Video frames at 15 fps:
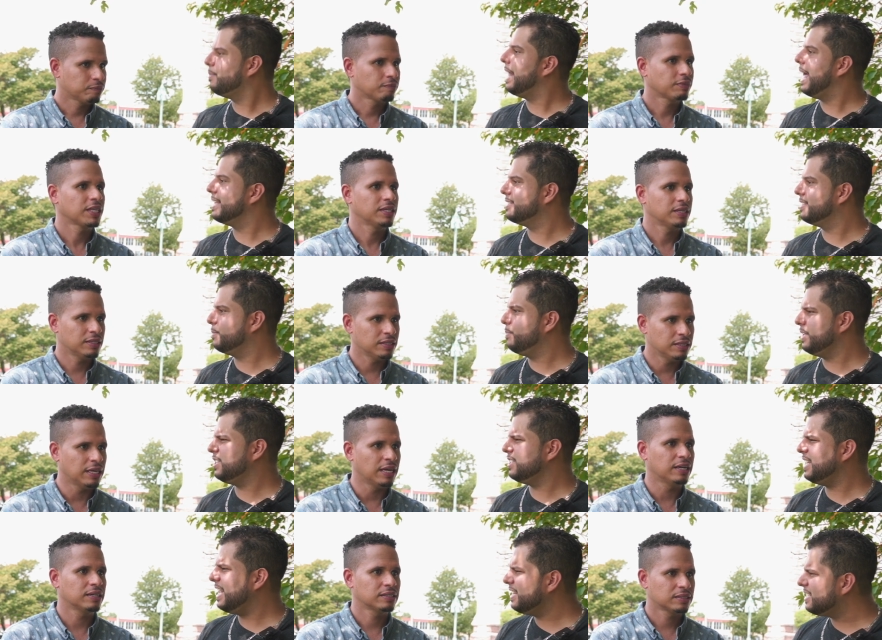Speaker 1: plastic. But
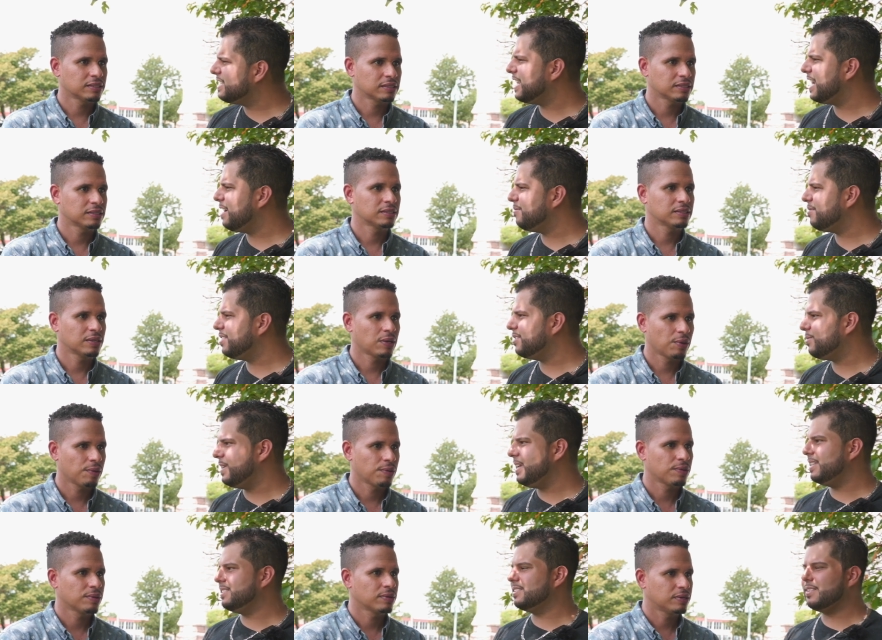just yeah. like the Tamron
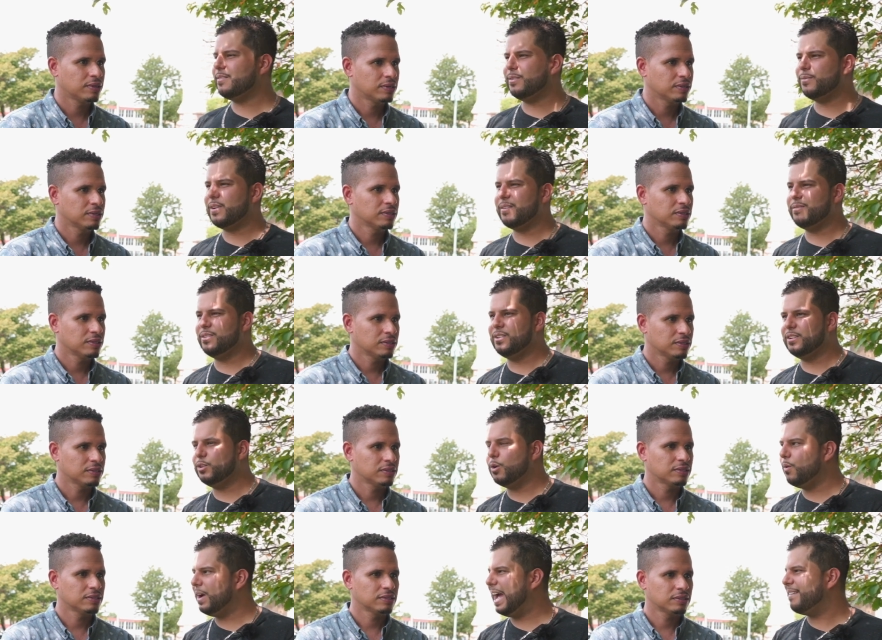28 to 75, you
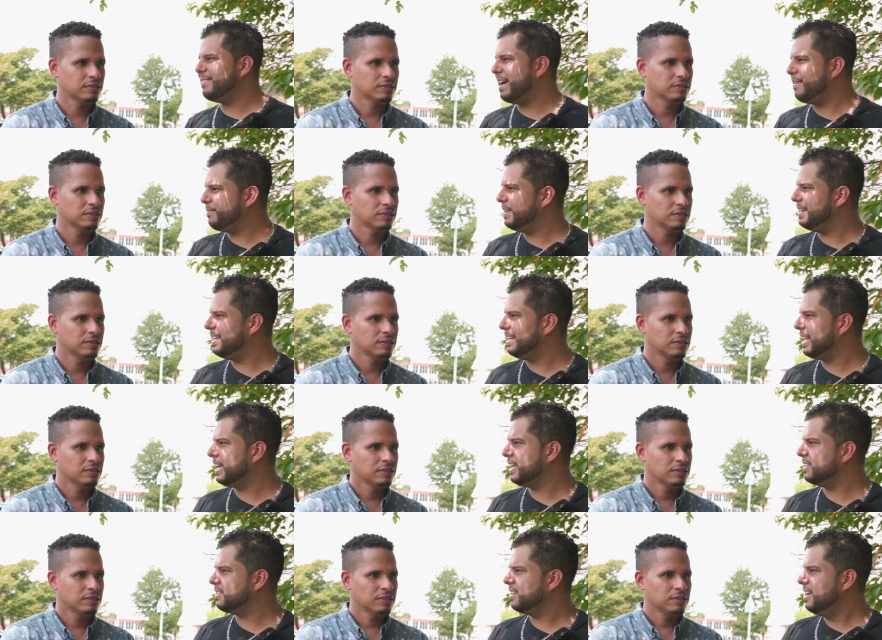don't have that feeling
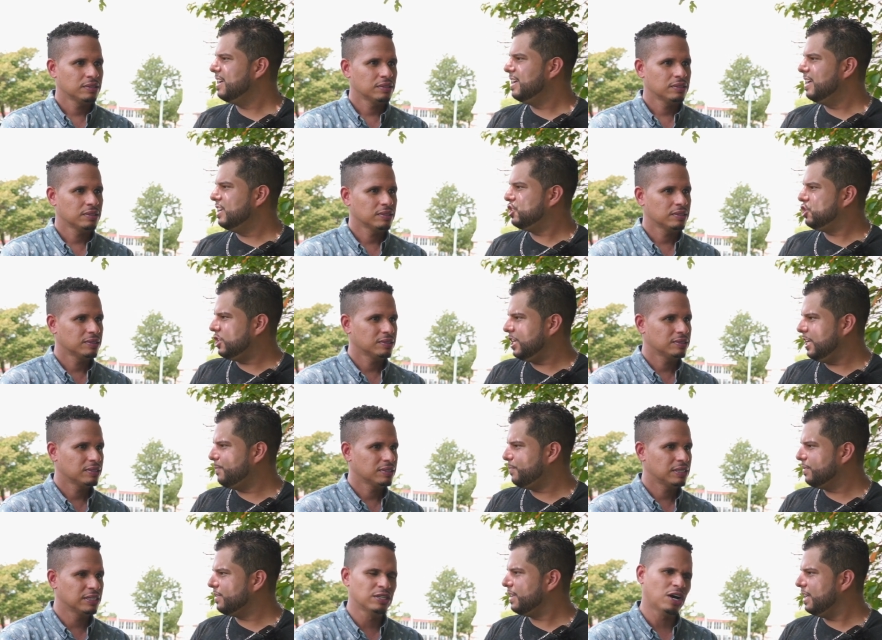like it's
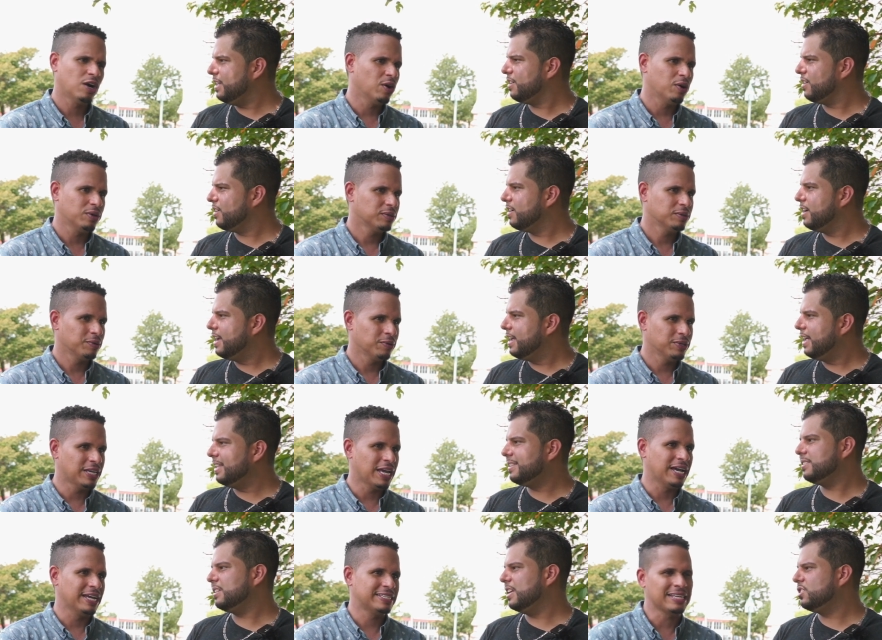cheap. No.
Speaker 2: It's,
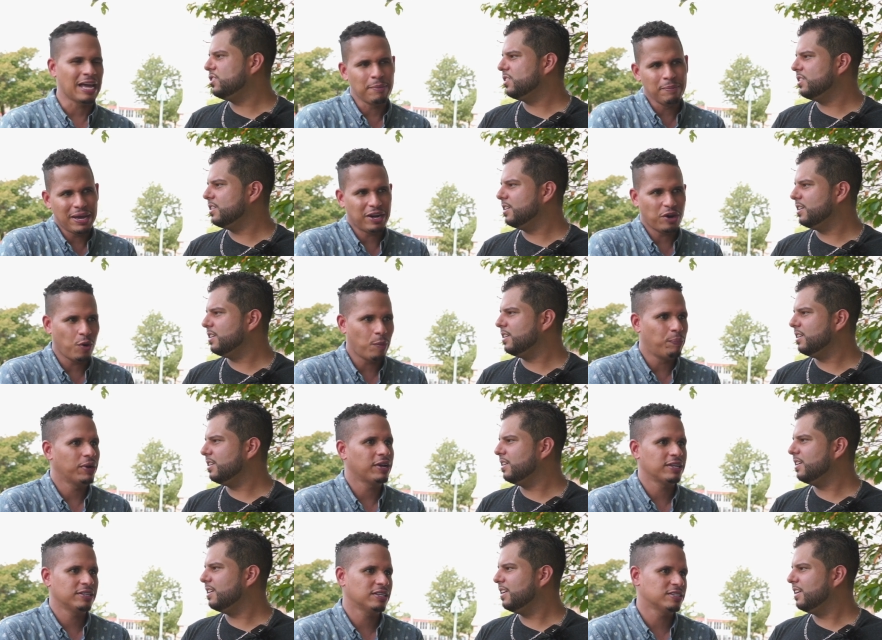yeah, it's, it's, not metal,
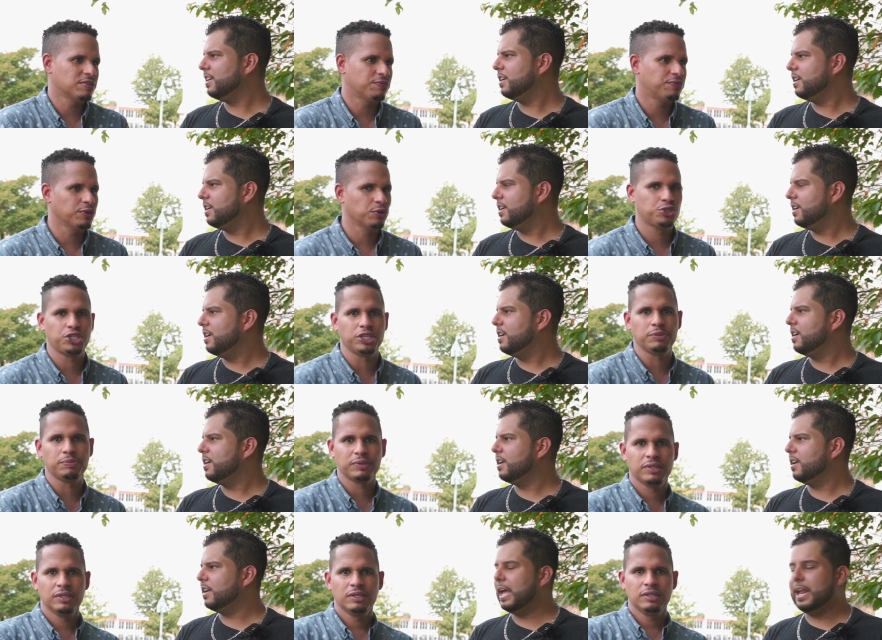but it doesn't feel cheap.
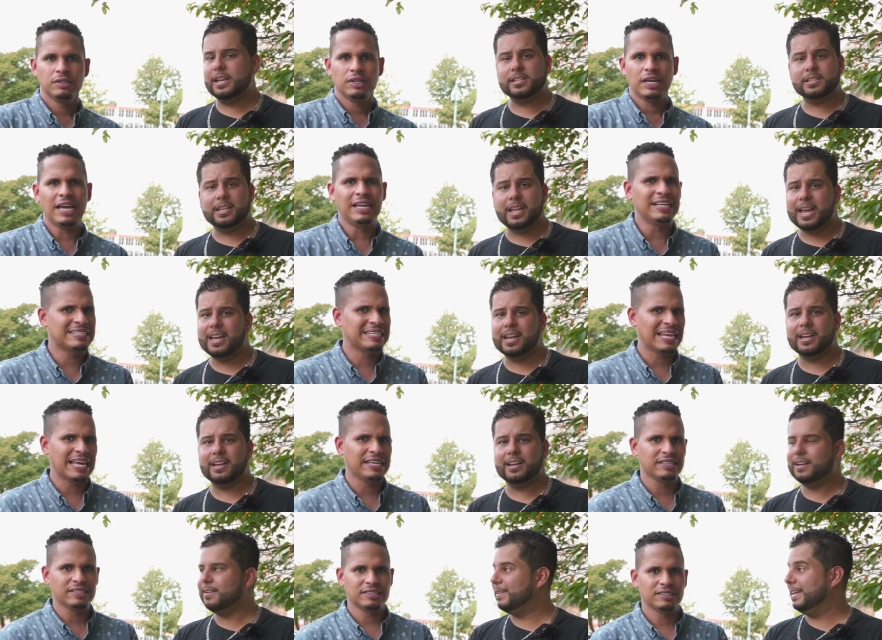And it's light. And it's
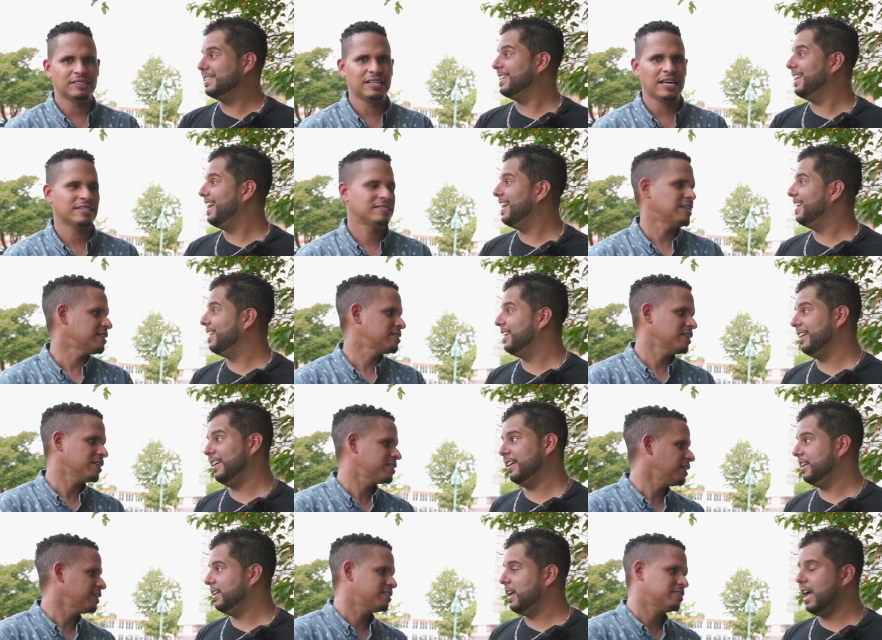light. It's that, light. That's
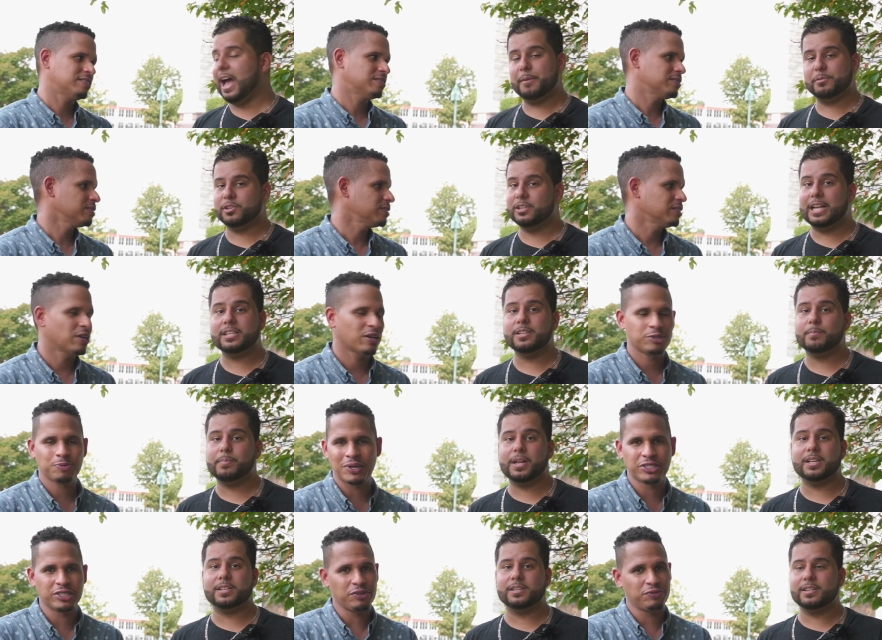a, that's that's
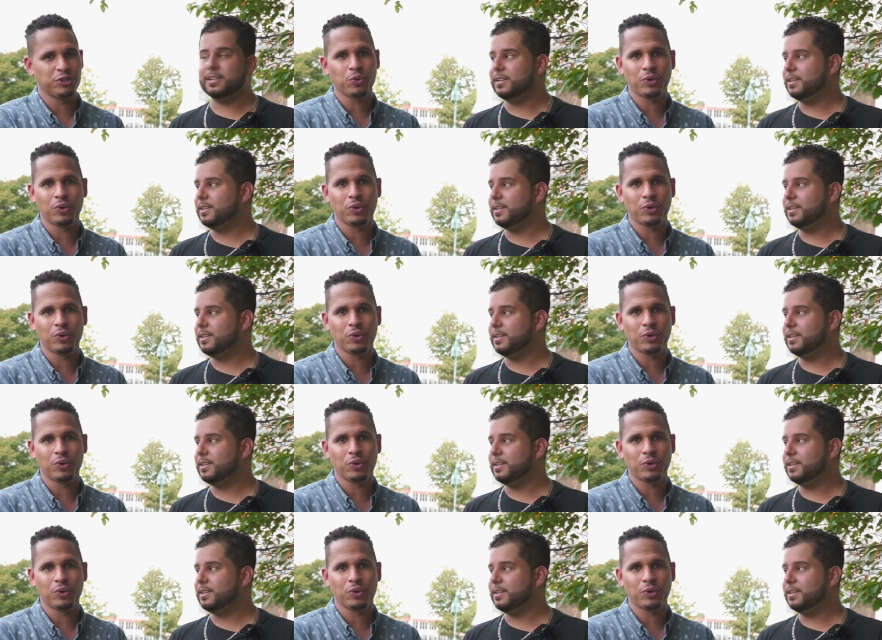especially if you're